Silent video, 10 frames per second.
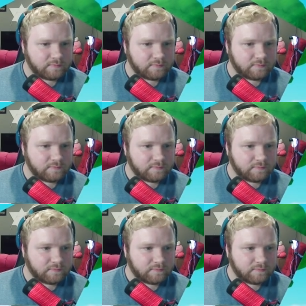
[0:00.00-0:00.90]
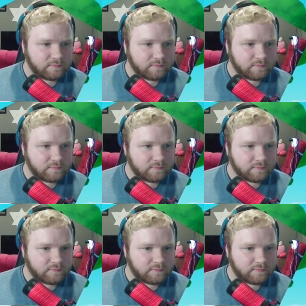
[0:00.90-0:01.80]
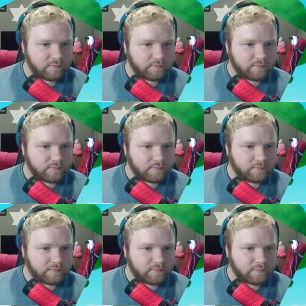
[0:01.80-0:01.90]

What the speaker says: Nothing is said.